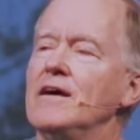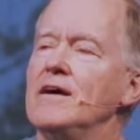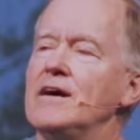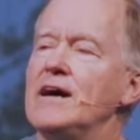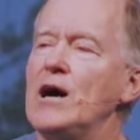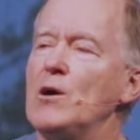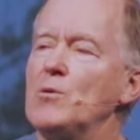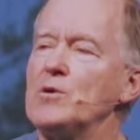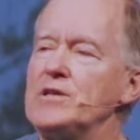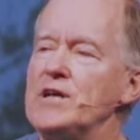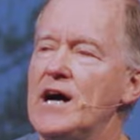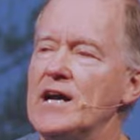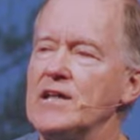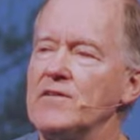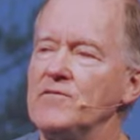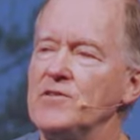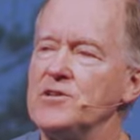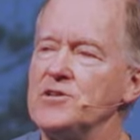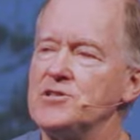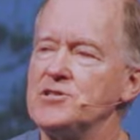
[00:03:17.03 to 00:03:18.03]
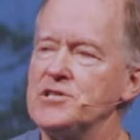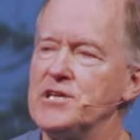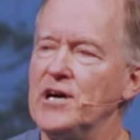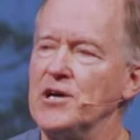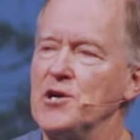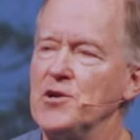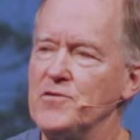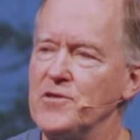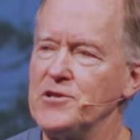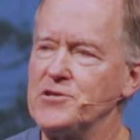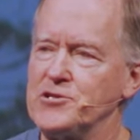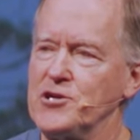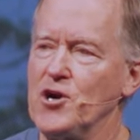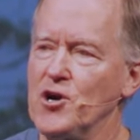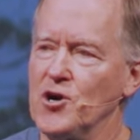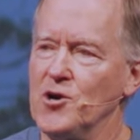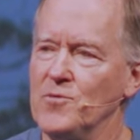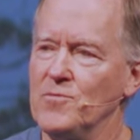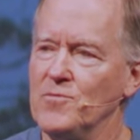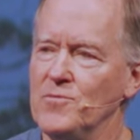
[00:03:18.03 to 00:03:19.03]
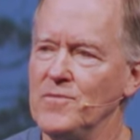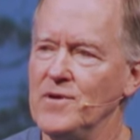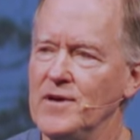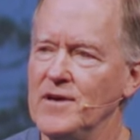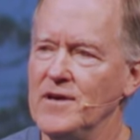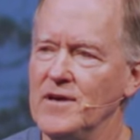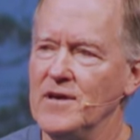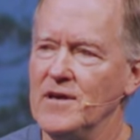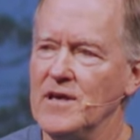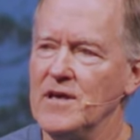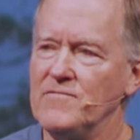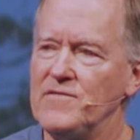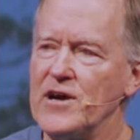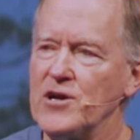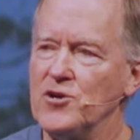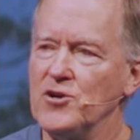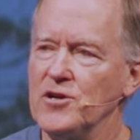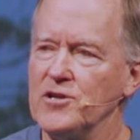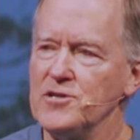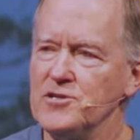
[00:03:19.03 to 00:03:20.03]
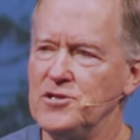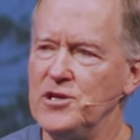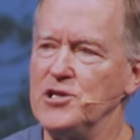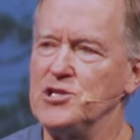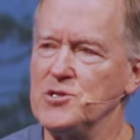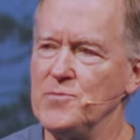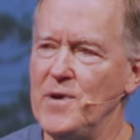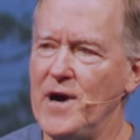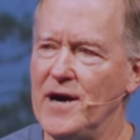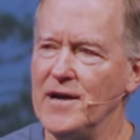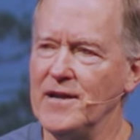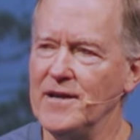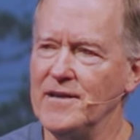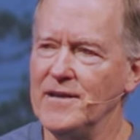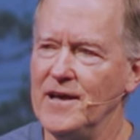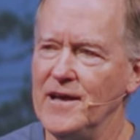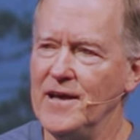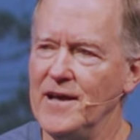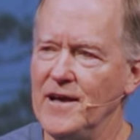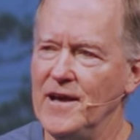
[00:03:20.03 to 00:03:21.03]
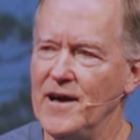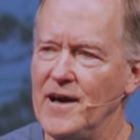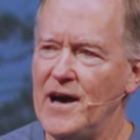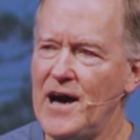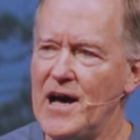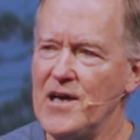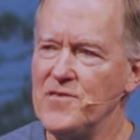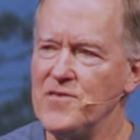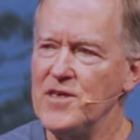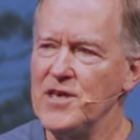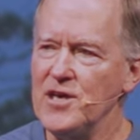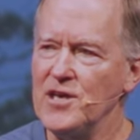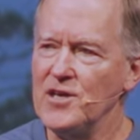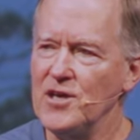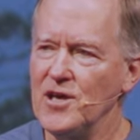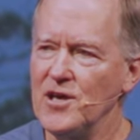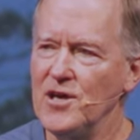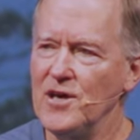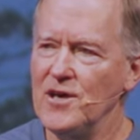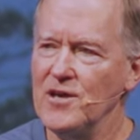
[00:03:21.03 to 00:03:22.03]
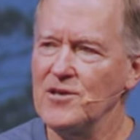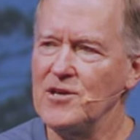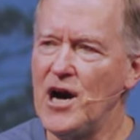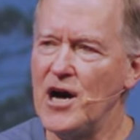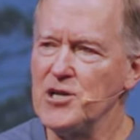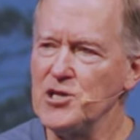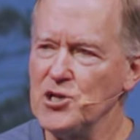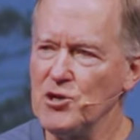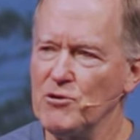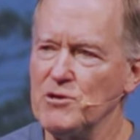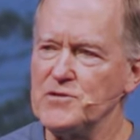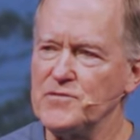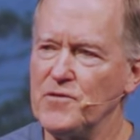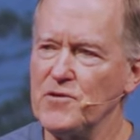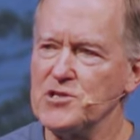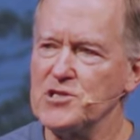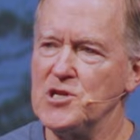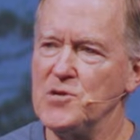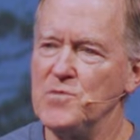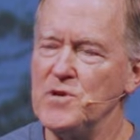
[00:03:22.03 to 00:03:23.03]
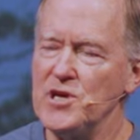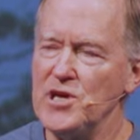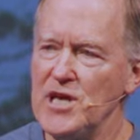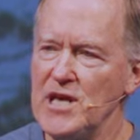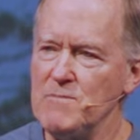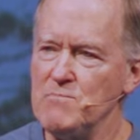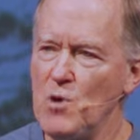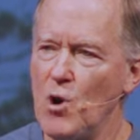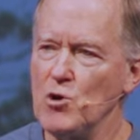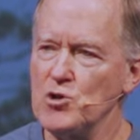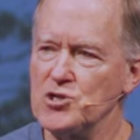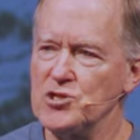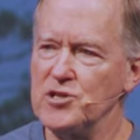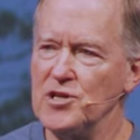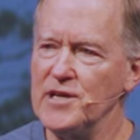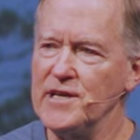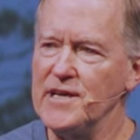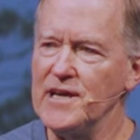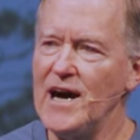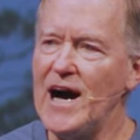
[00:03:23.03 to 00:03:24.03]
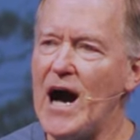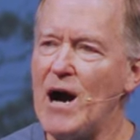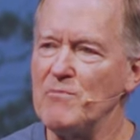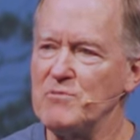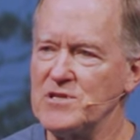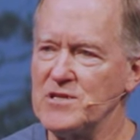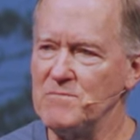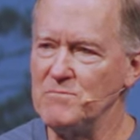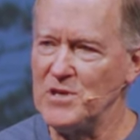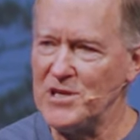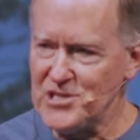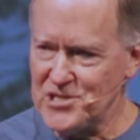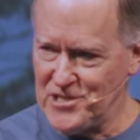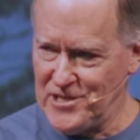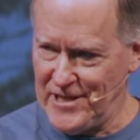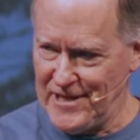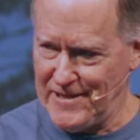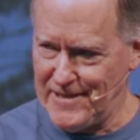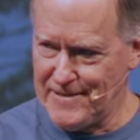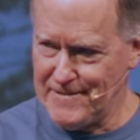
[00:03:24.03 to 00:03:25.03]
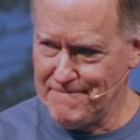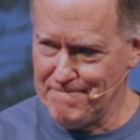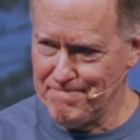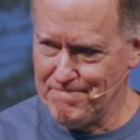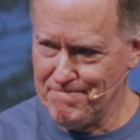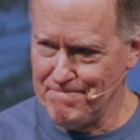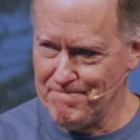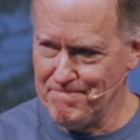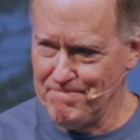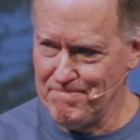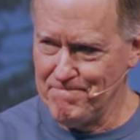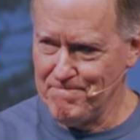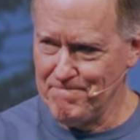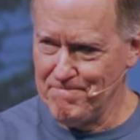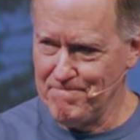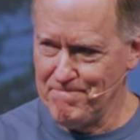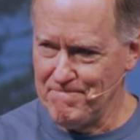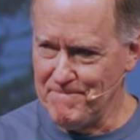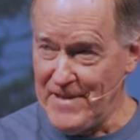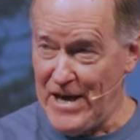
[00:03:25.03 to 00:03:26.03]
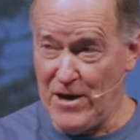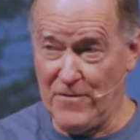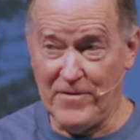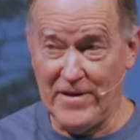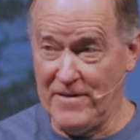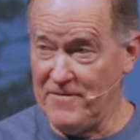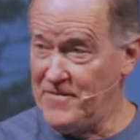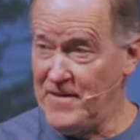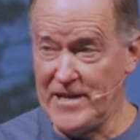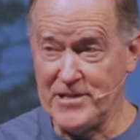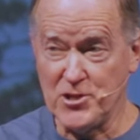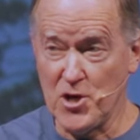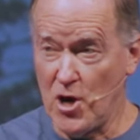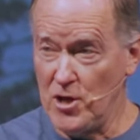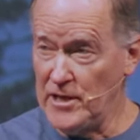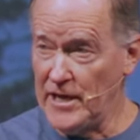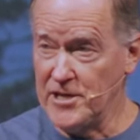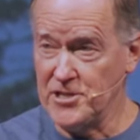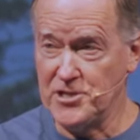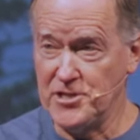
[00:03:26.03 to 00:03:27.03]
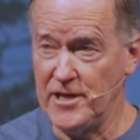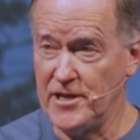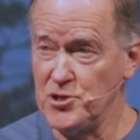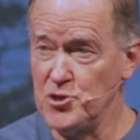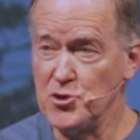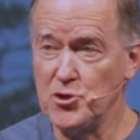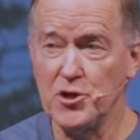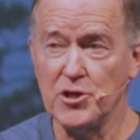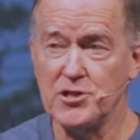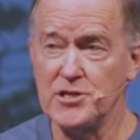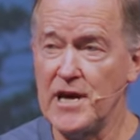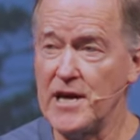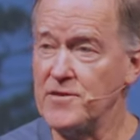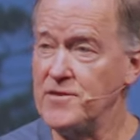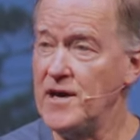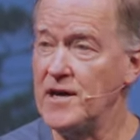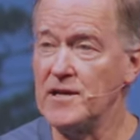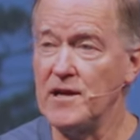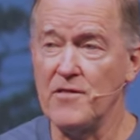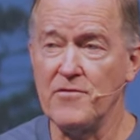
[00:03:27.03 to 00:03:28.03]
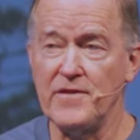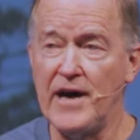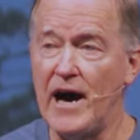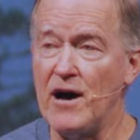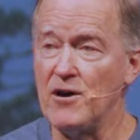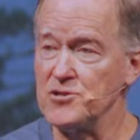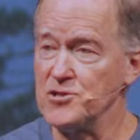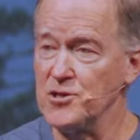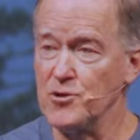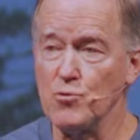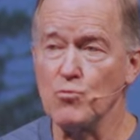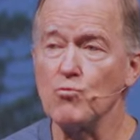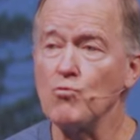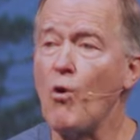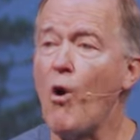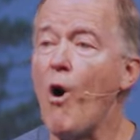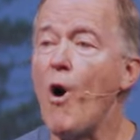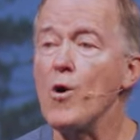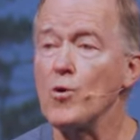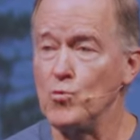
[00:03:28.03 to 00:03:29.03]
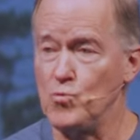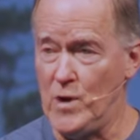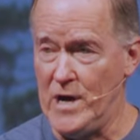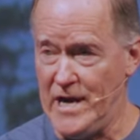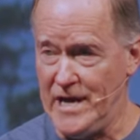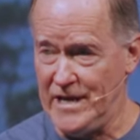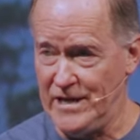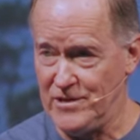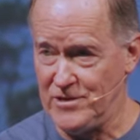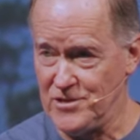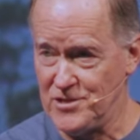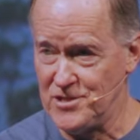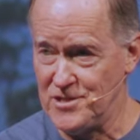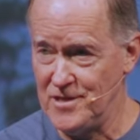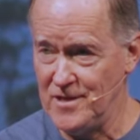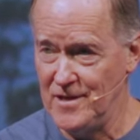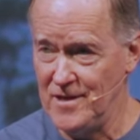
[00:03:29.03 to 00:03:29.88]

I would not even tell you the term if I couldn't teach about it. I think God yearns for us to be emotionally optimistic. Now, if, if that's all I said, you could take that a thousand wrong ways,